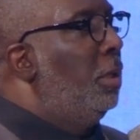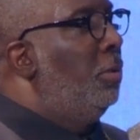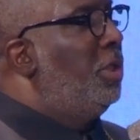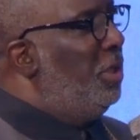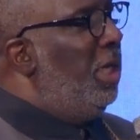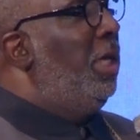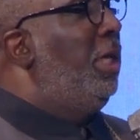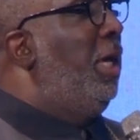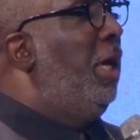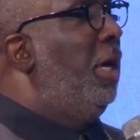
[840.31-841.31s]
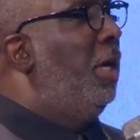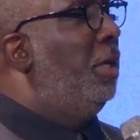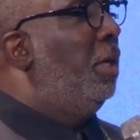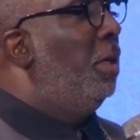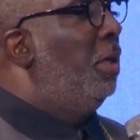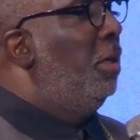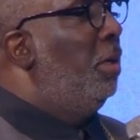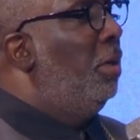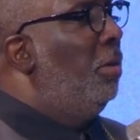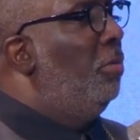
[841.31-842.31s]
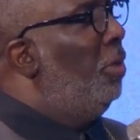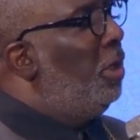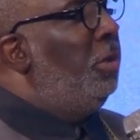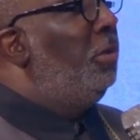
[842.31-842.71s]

City year, what you